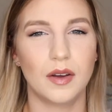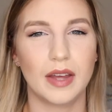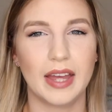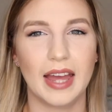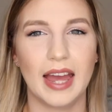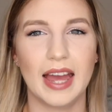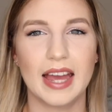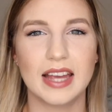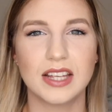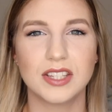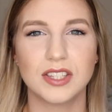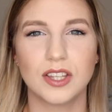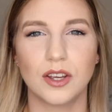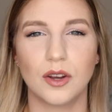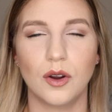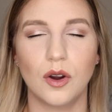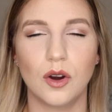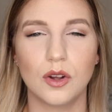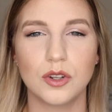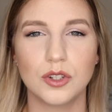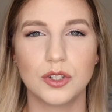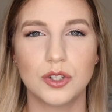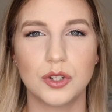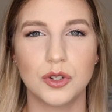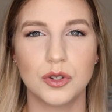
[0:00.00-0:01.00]
Okay, so
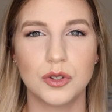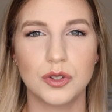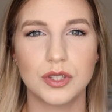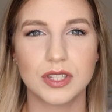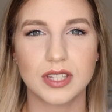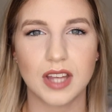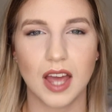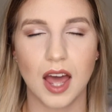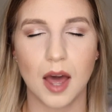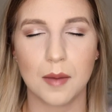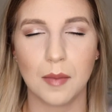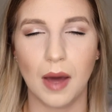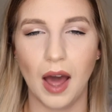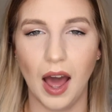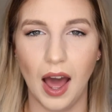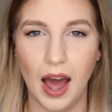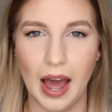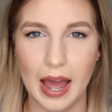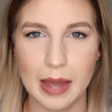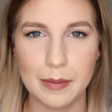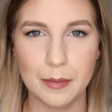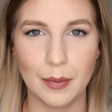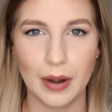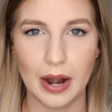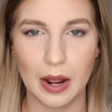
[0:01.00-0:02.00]
on to some
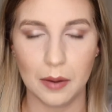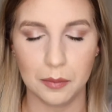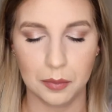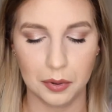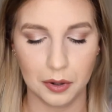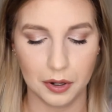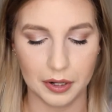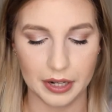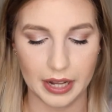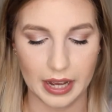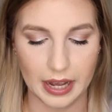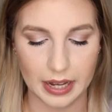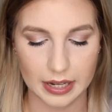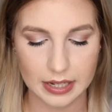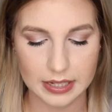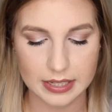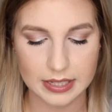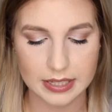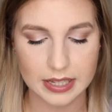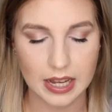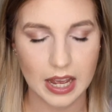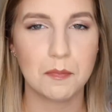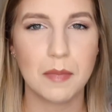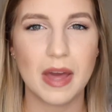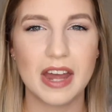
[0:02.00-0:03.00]
eyebrow
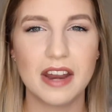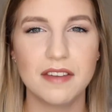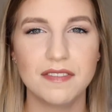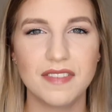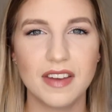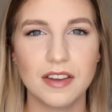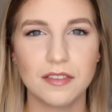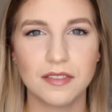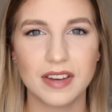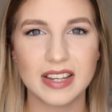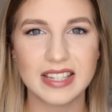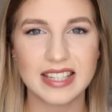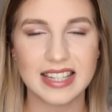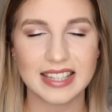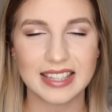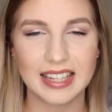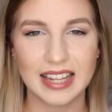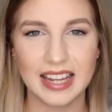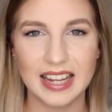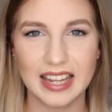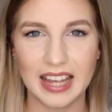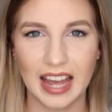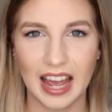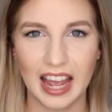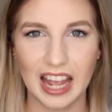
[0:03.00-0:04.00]
products. Benefit
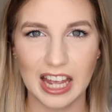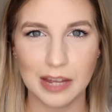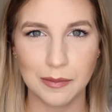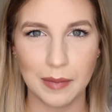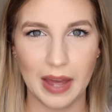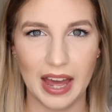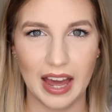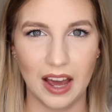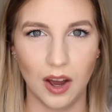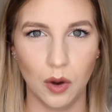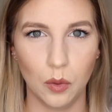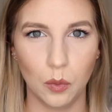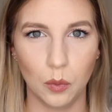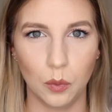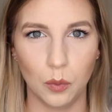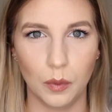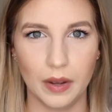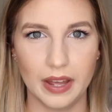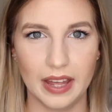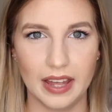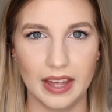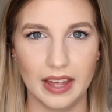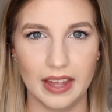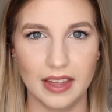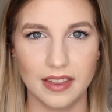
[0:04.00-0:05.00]
recently came out
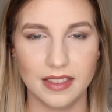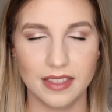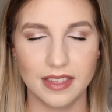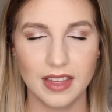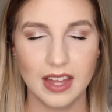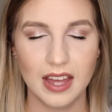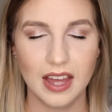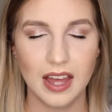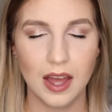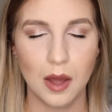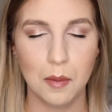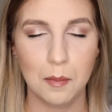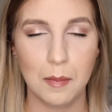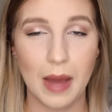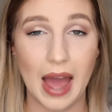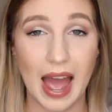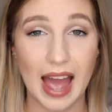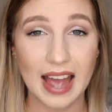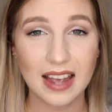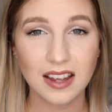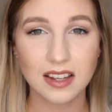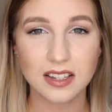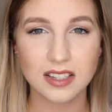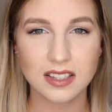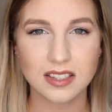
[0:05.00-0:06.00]
with
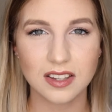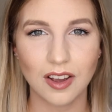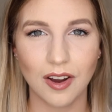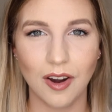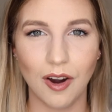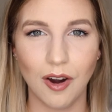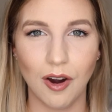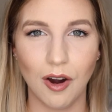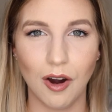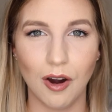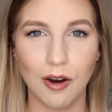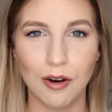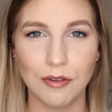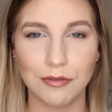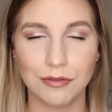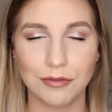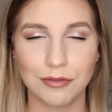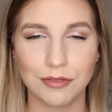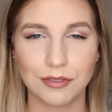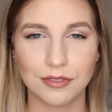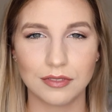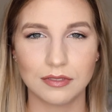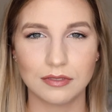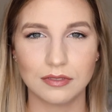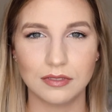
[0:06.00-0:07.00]
packs of
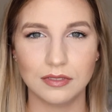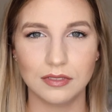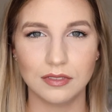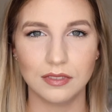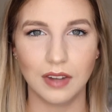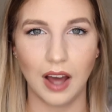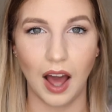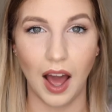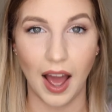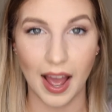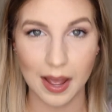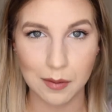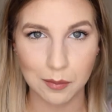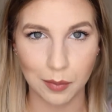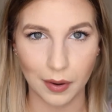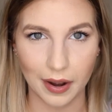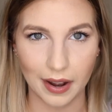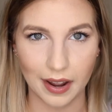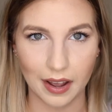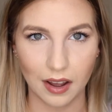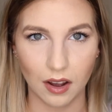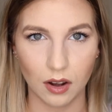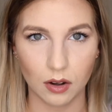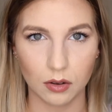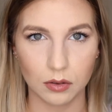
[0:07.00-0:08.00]

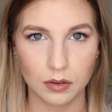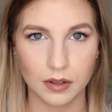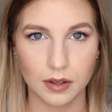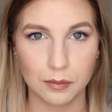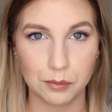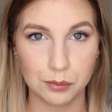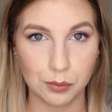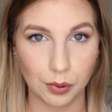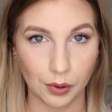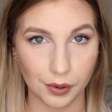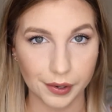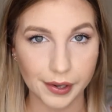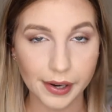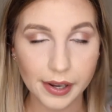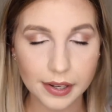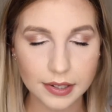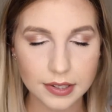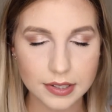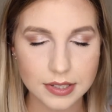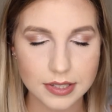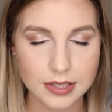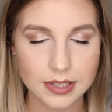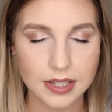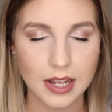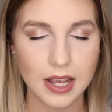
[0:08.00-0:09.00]
eyebrow
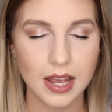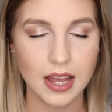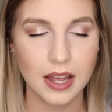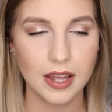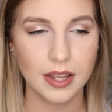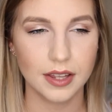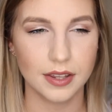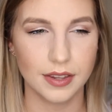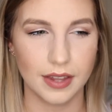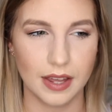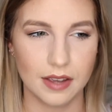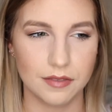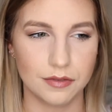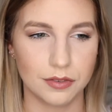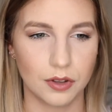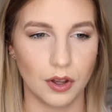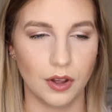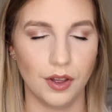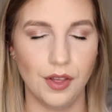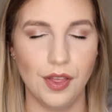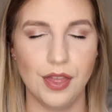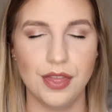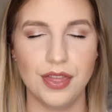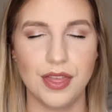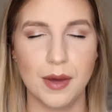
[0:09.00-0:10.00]
products. They've
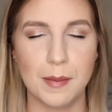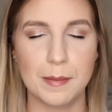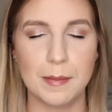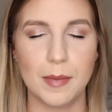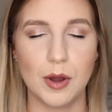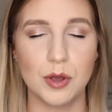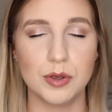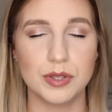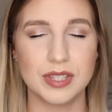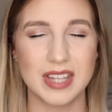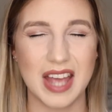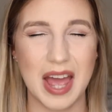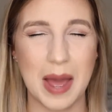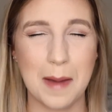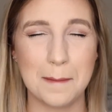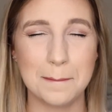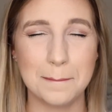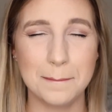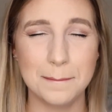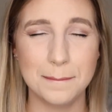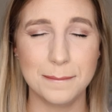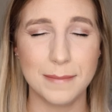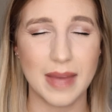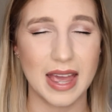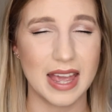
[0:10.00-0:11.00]
got the most
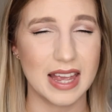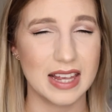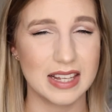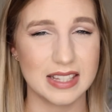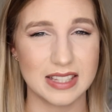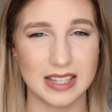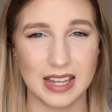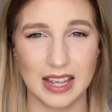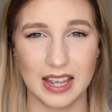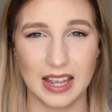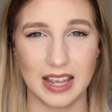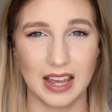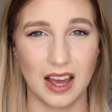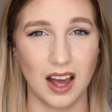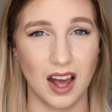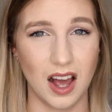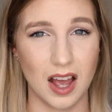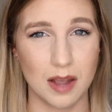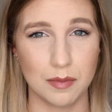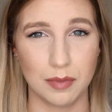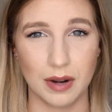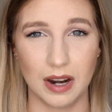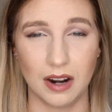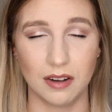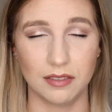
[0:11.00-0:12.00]
amazing
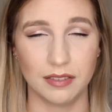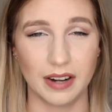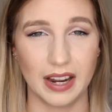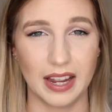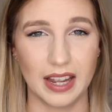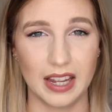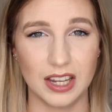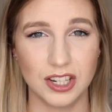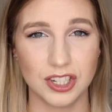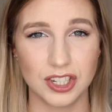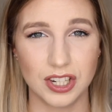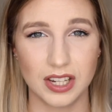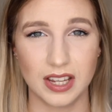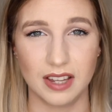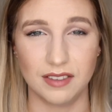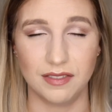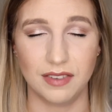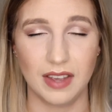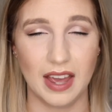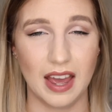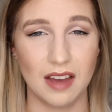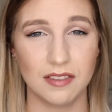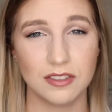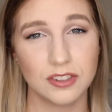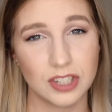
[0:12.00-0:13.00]
eyebrow range. If
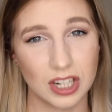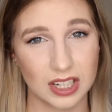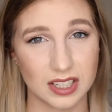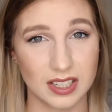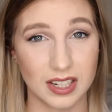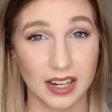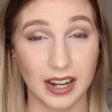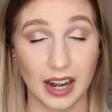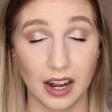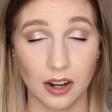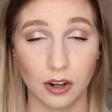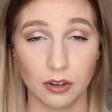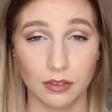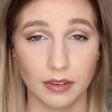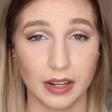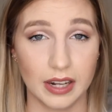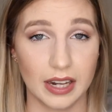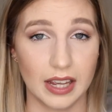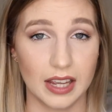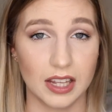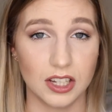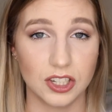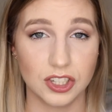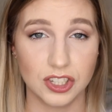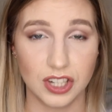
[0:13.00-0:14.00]
you haven't checked it out
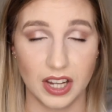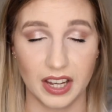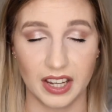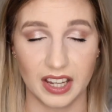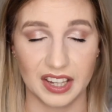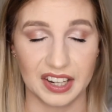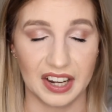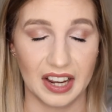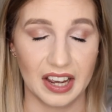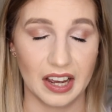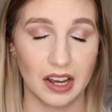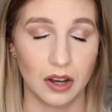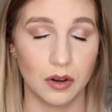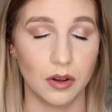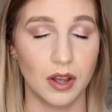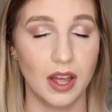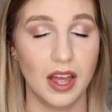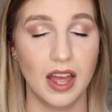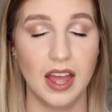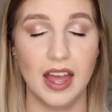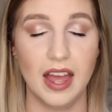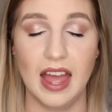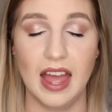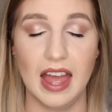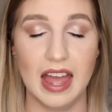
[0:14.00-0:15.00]
already, check it out.
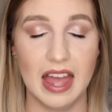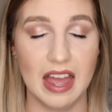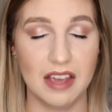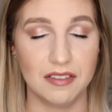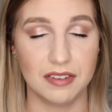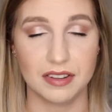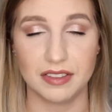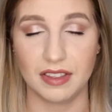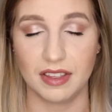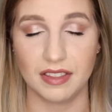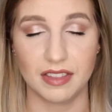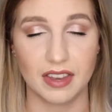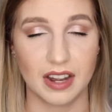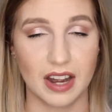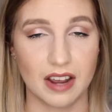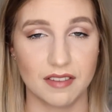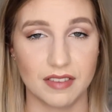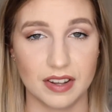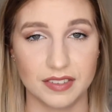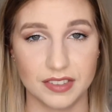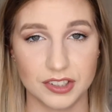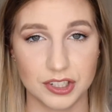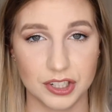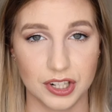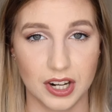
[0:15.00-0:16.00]
Everything that I've
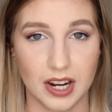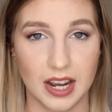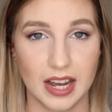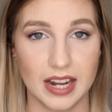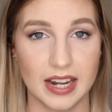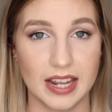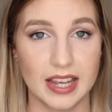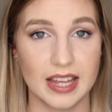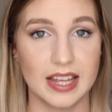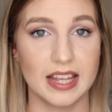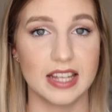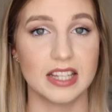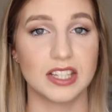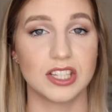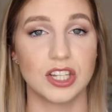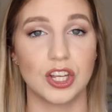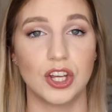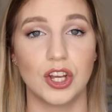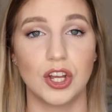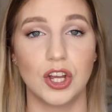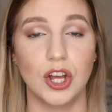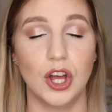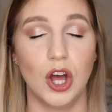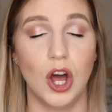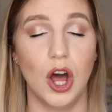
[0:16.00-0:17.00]
ever tried is
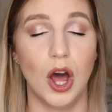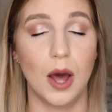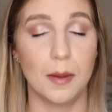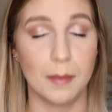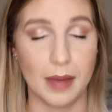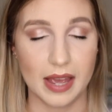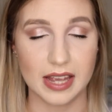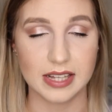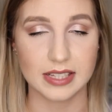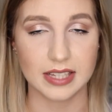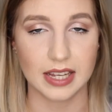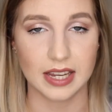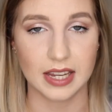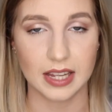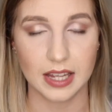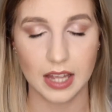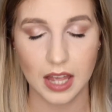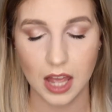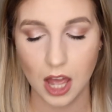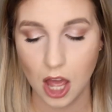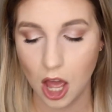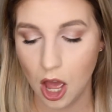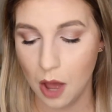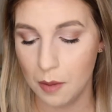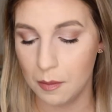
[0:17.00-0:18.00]
amazing.
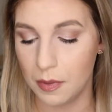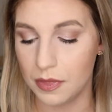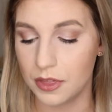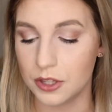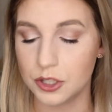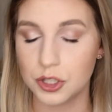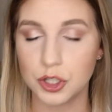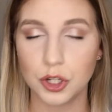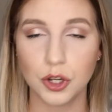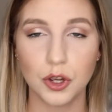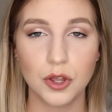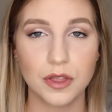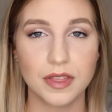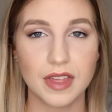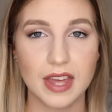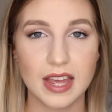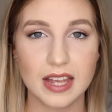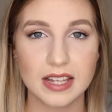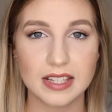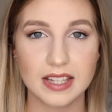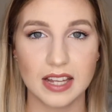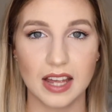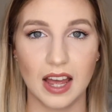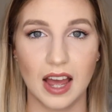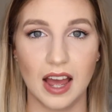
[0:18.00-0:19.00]
But the two
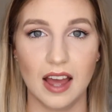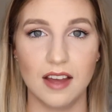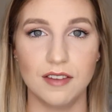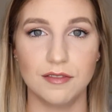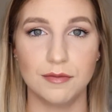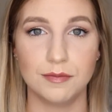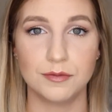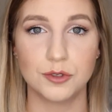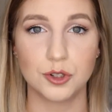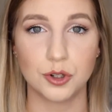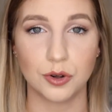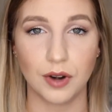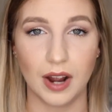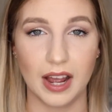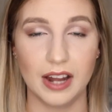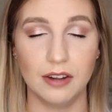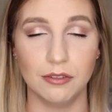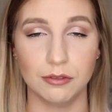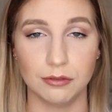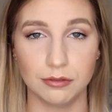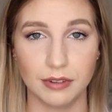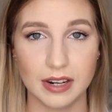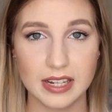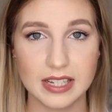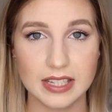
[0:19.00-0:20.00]
things that I've
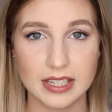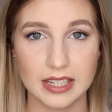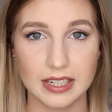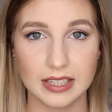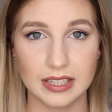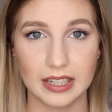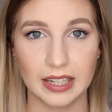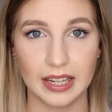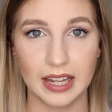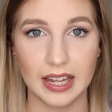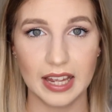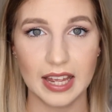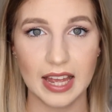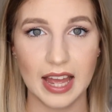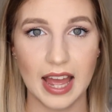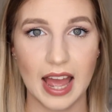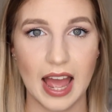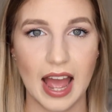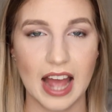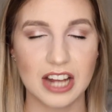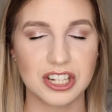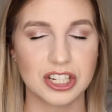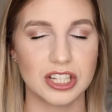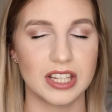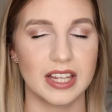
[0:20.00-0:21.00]
tried recently,
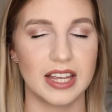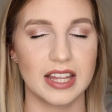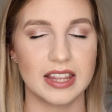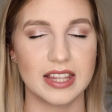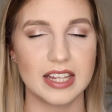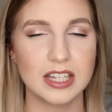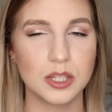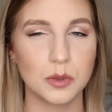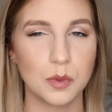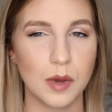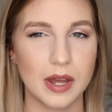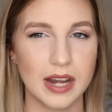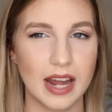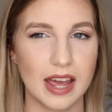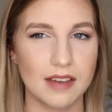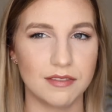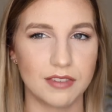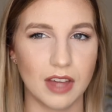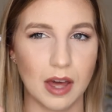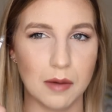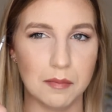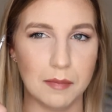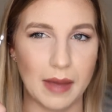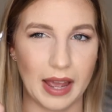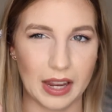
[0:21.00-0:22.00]
actually this one
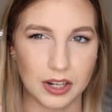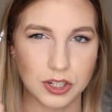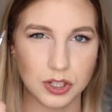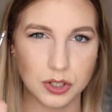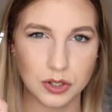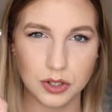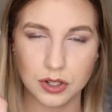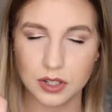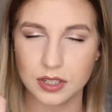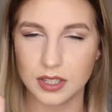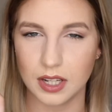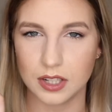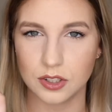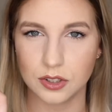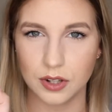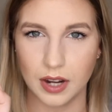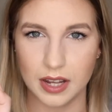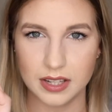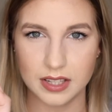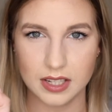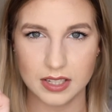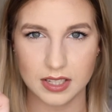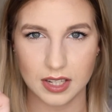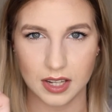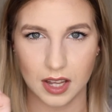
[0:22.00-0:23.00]
I've come back to because I
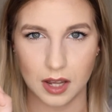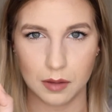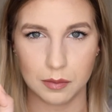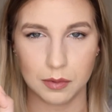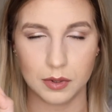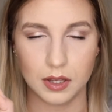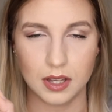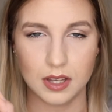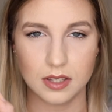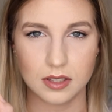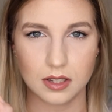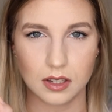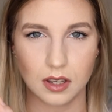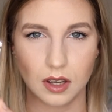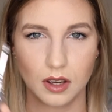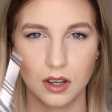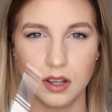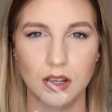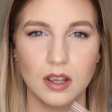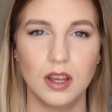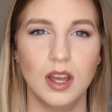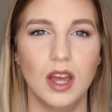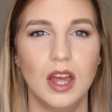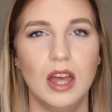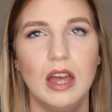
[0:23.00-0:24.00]
tried this a couple years
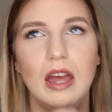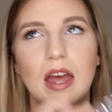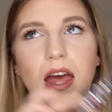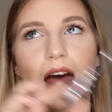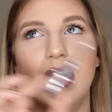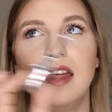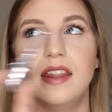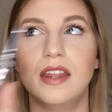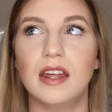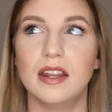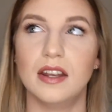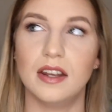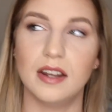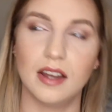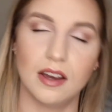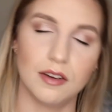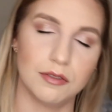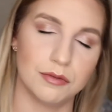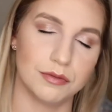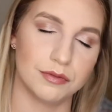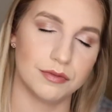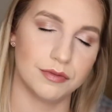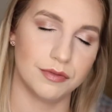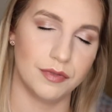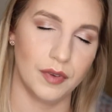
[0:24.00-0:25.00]
ago and then
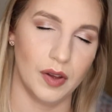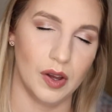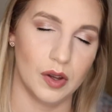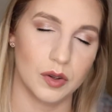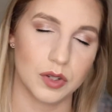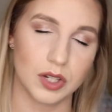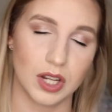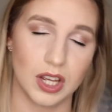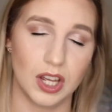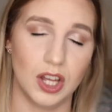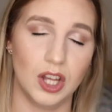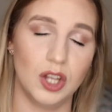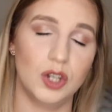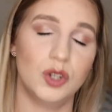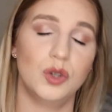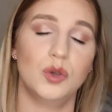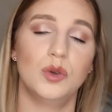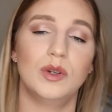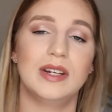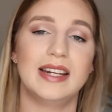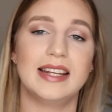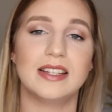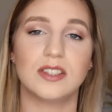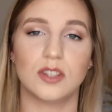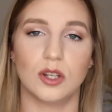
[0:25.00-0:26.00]
have found a
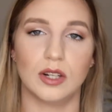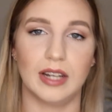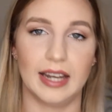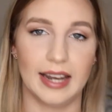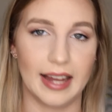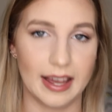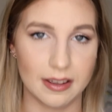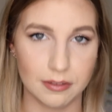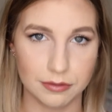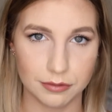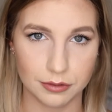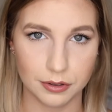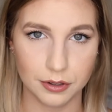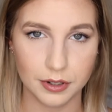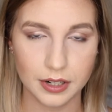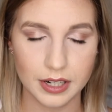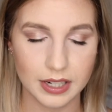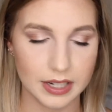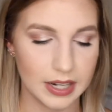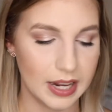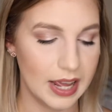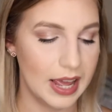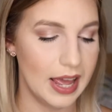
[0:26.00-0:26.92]
new lease on life for it.